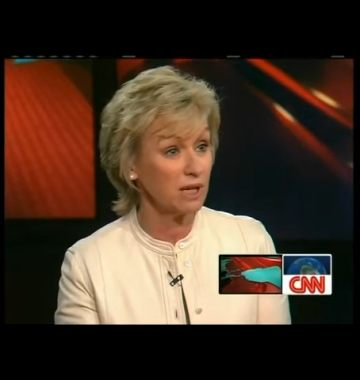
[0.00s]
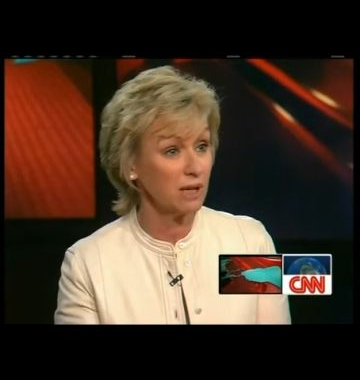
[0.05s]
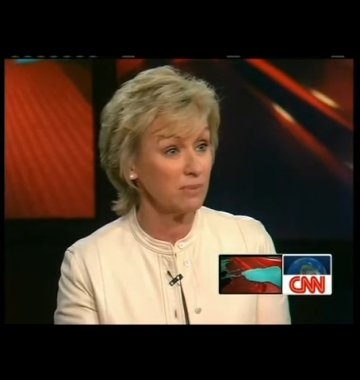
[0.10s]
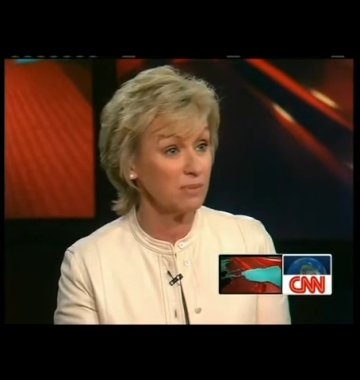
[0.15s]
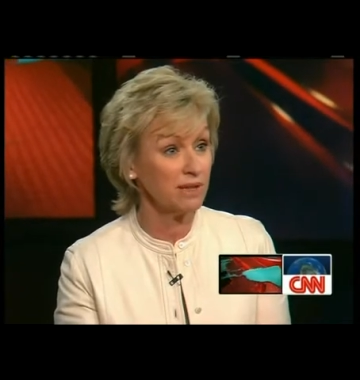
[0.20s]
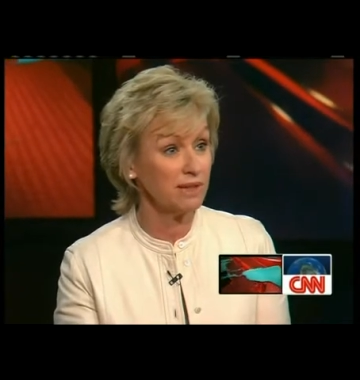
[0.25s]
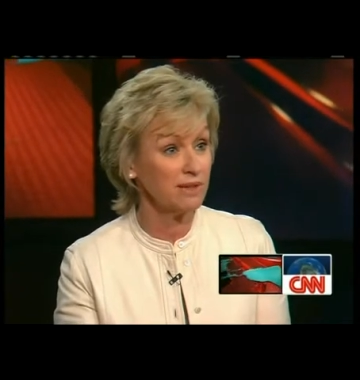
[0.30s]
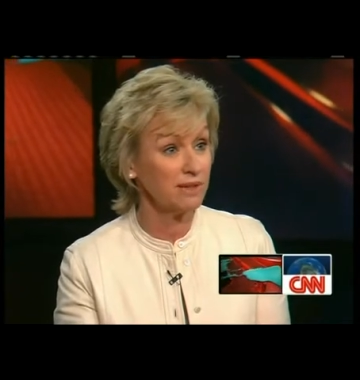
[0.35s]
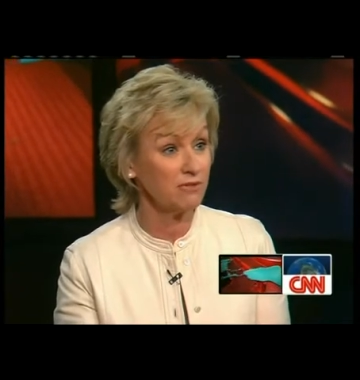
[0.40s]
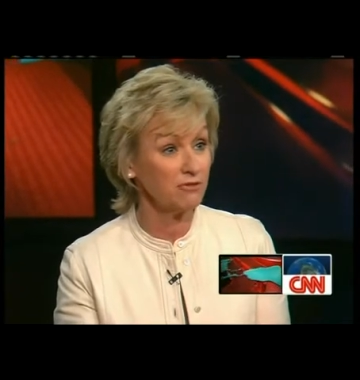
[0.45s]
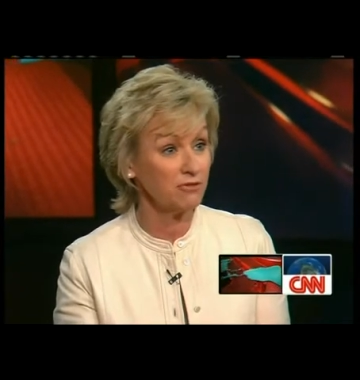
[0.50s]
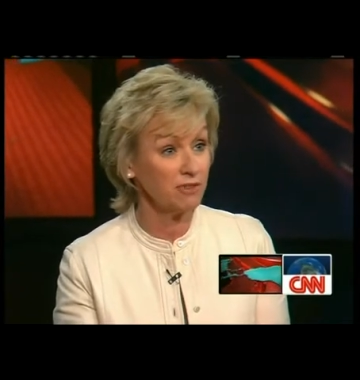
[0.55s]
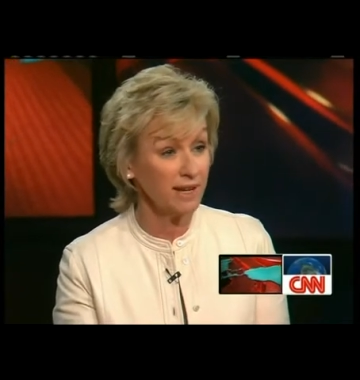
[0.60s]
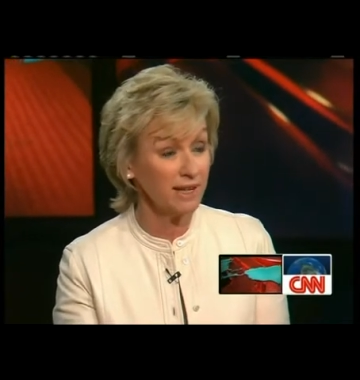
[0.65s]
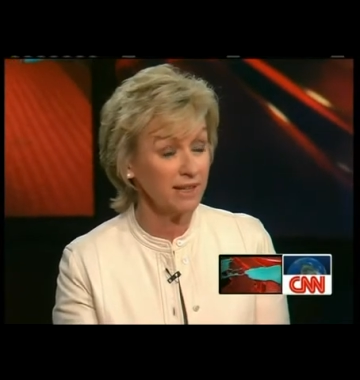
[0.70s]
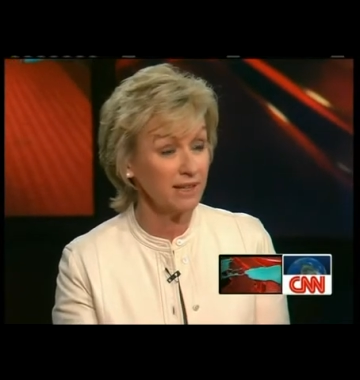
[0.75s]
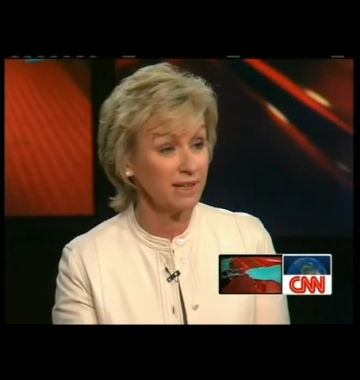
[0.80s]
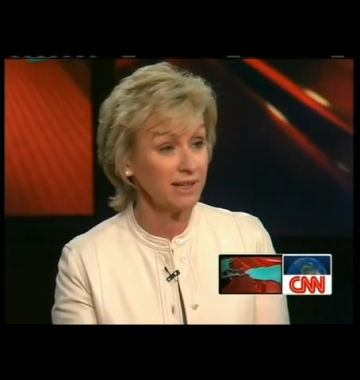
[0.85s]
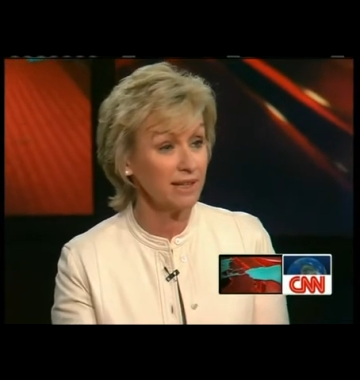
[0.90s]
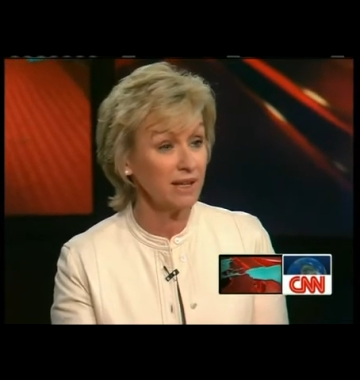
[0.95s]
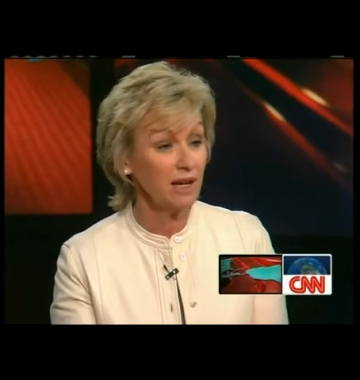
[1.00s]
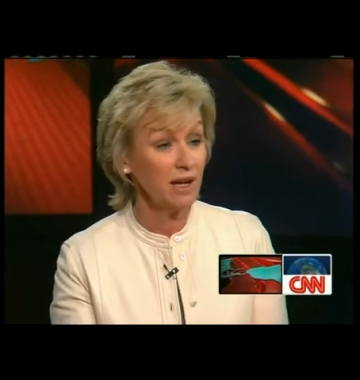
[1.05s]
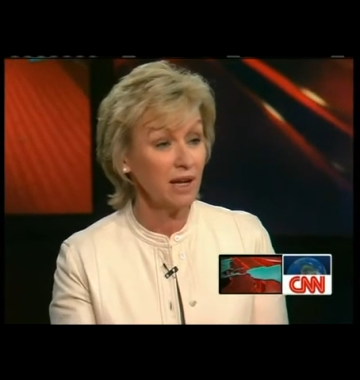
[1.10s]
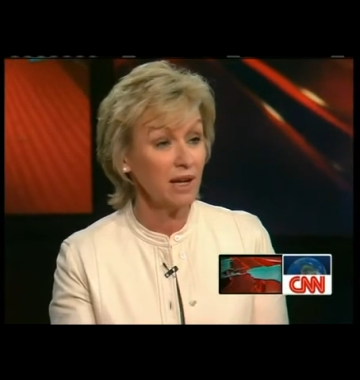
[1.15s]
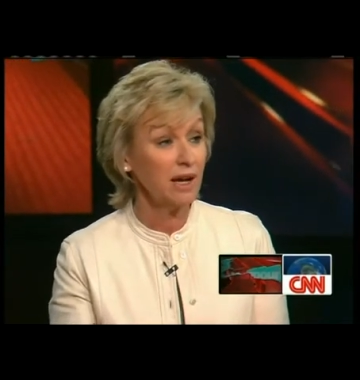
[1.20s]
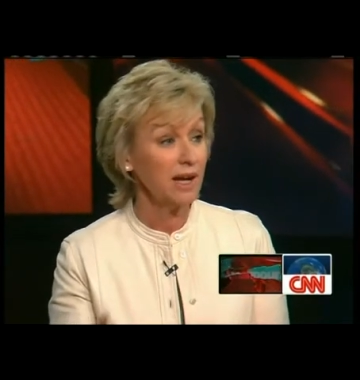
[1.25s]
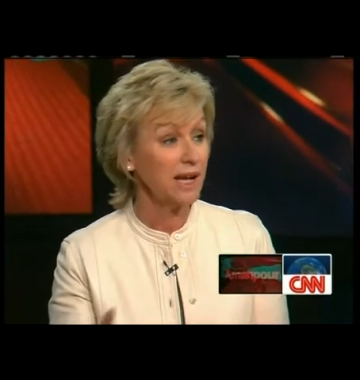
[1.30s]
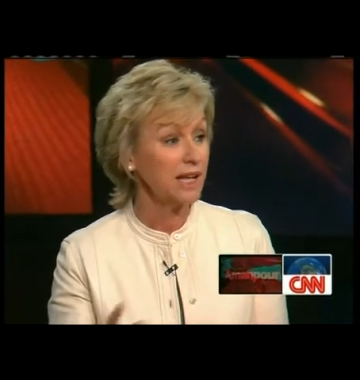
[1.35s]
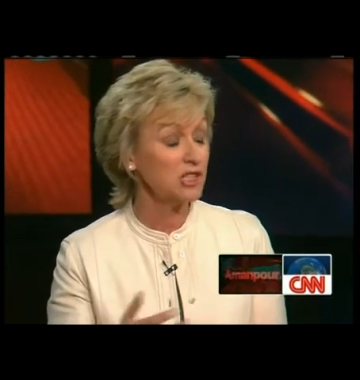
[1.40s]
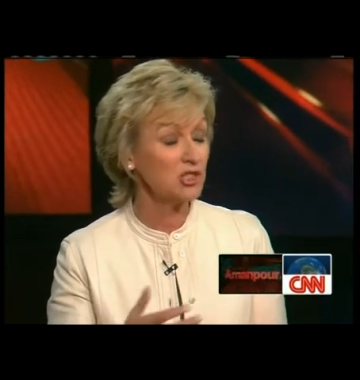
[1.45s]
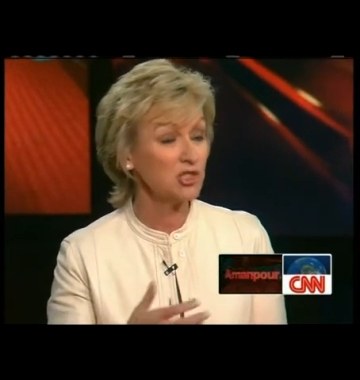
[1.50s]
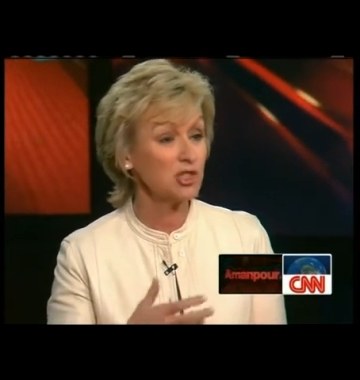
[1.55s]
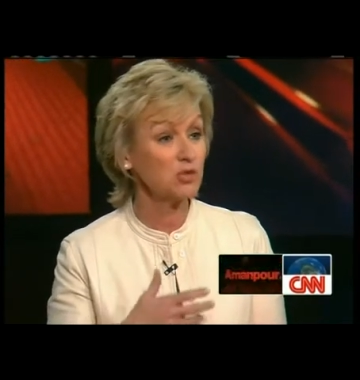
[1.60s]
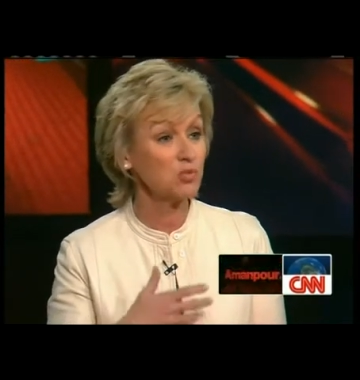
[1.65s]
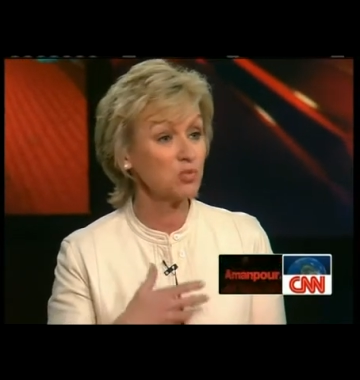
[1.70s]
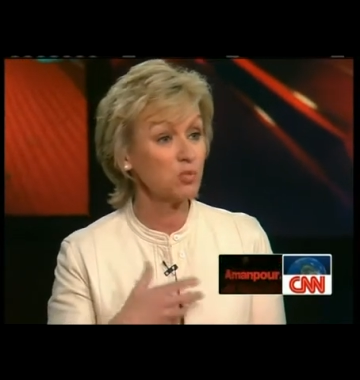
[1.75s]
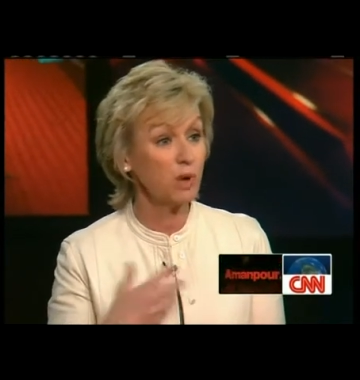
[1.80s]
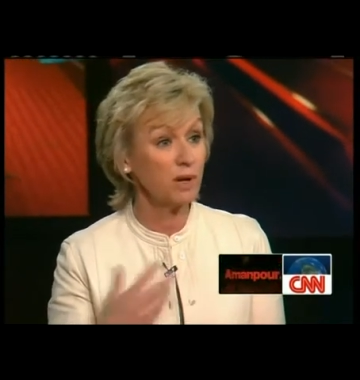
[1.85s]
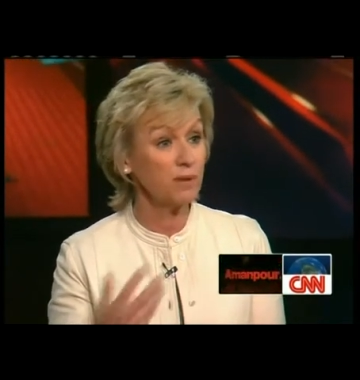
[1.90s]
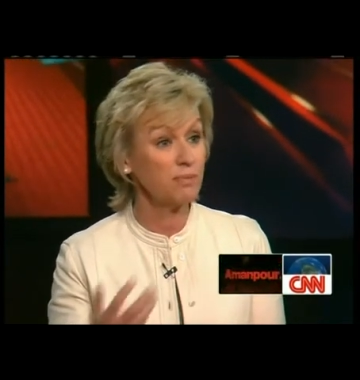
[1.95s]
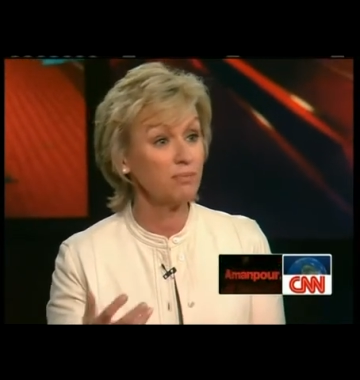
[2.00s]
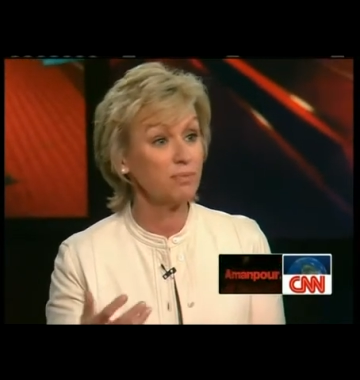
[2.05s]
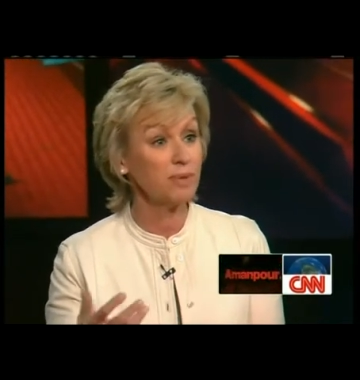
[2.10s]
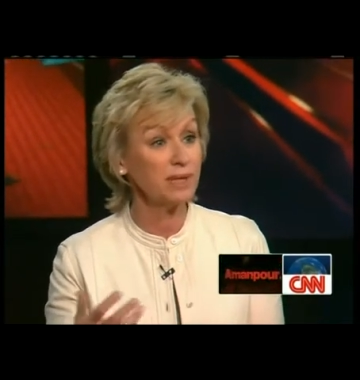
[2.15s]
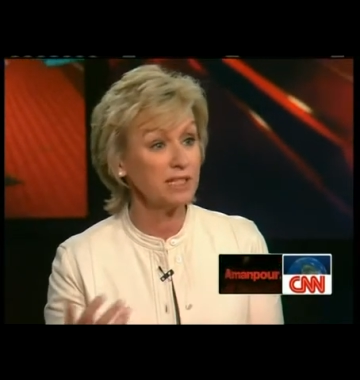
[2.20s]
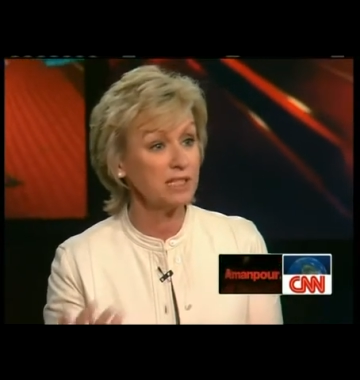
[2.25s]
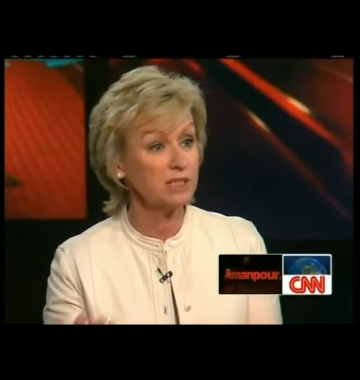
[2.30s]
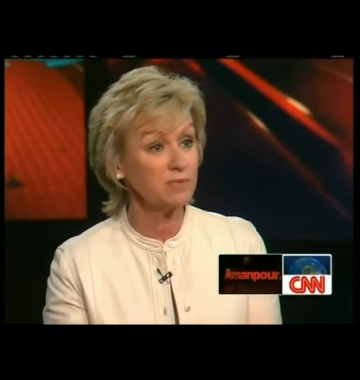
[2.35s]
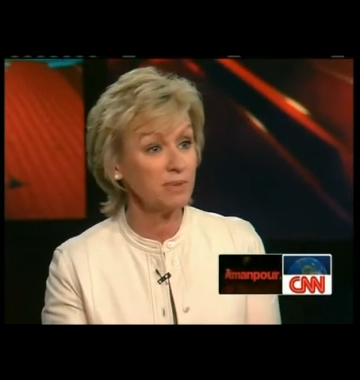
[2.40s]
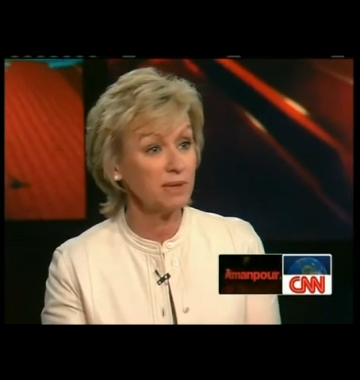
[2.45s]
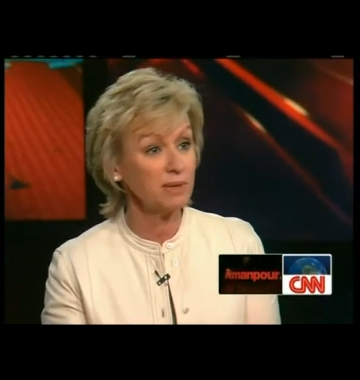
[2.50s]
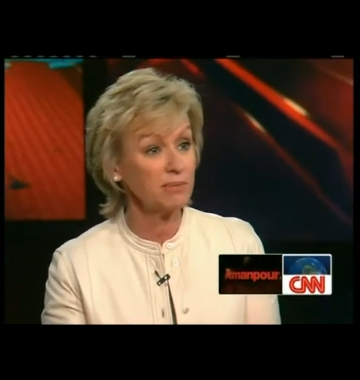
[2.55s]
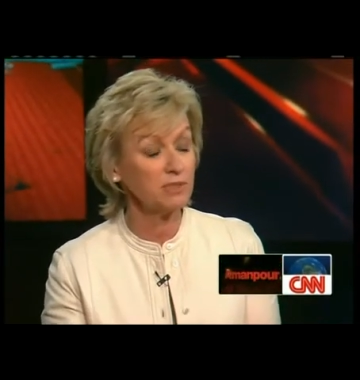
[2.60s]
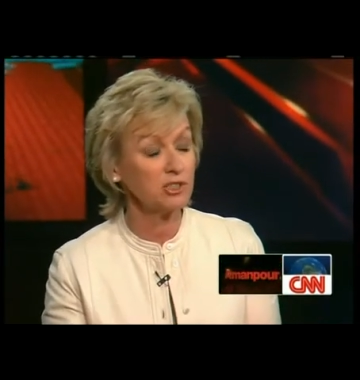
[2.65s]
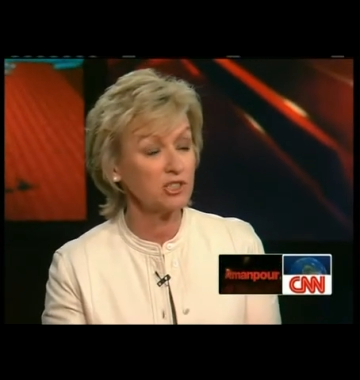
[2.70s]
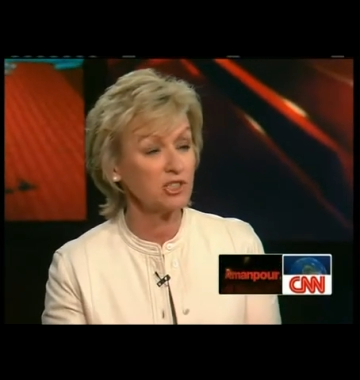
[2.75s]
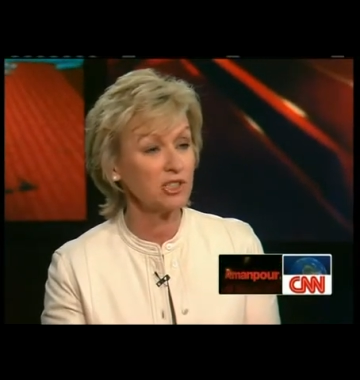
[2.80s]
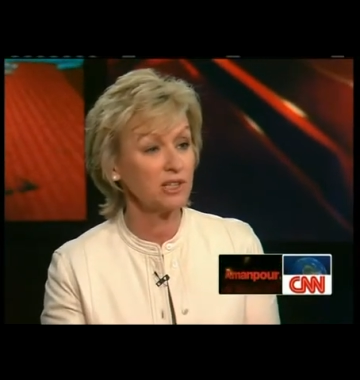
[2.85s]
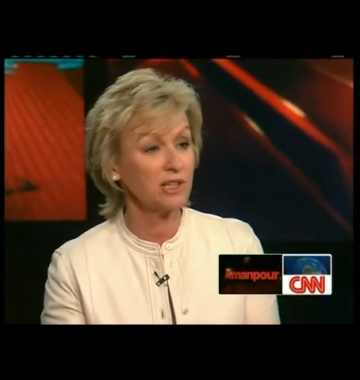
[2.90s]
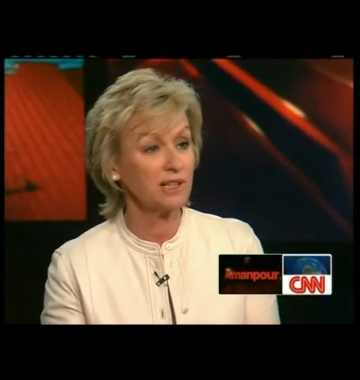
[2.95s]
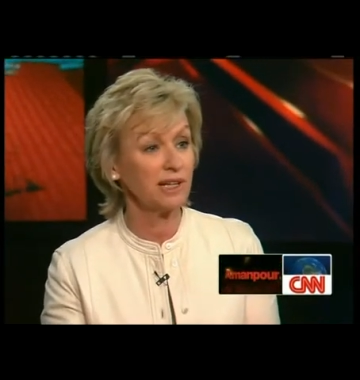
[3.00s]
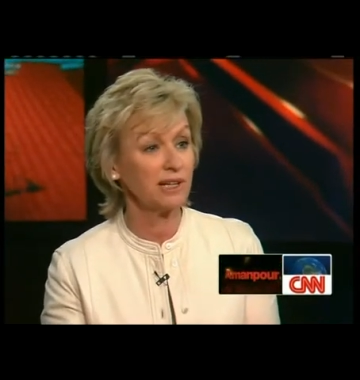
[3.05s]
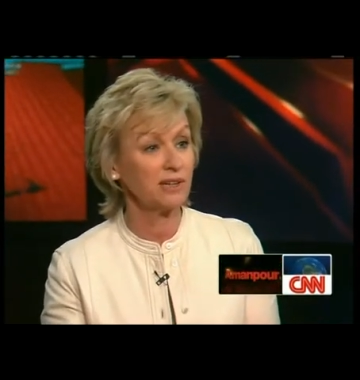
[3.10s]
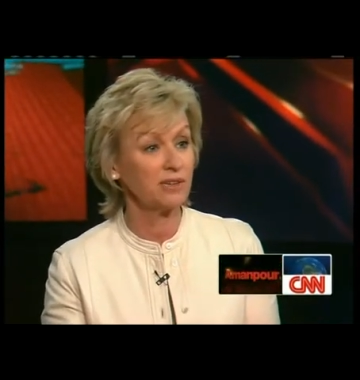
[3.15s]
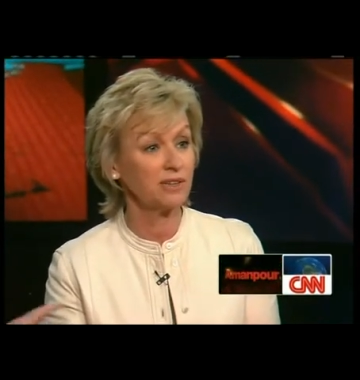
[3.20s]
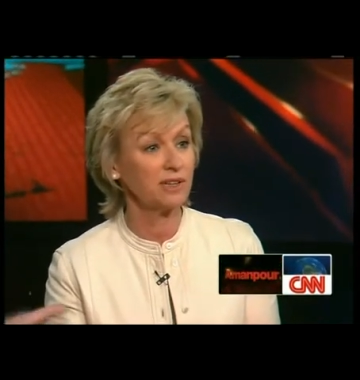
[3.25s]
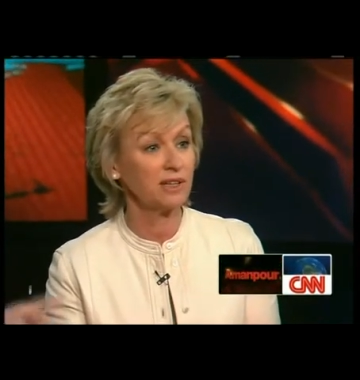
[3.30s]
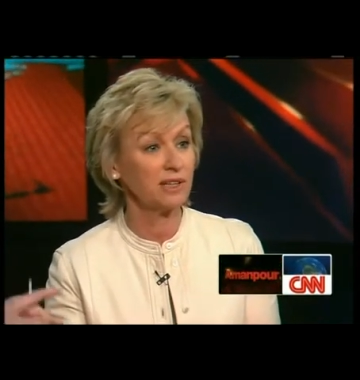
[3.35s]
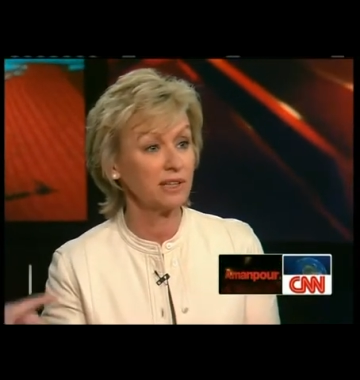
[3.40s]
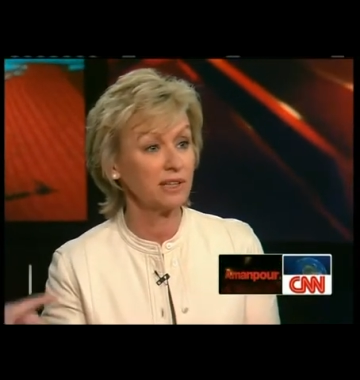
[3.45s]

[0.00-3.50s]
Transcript: I mean, frankly, it's just one big spin machine out there.